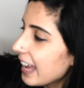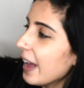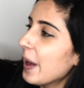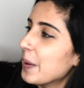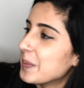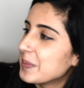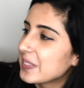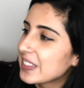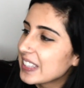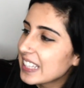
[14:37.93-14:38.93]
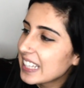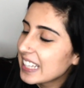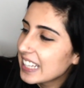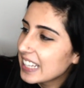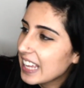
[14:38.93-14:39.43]

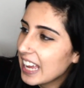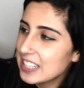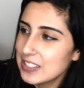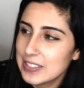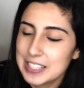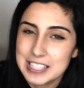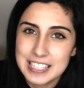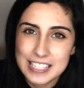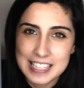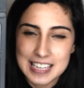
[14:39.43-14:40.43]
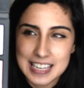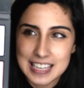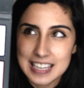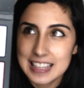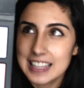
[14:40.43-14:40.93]
As you can see,